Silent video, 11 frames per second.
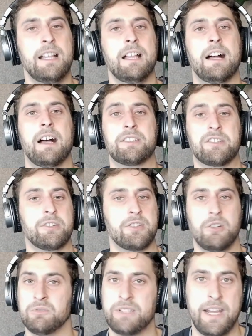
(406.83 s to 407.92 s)
so there's
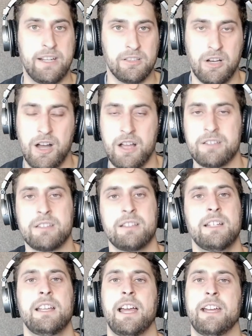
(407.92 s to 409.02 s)
no data loss,
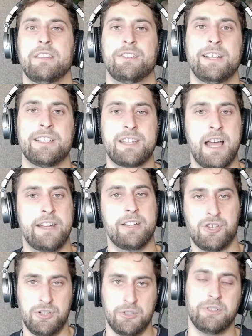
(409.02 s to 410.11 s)
and they're inside a
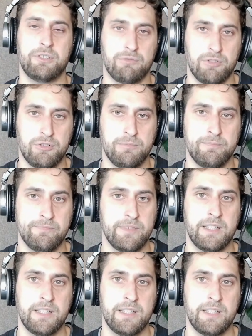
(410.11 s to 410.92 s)
shielded room.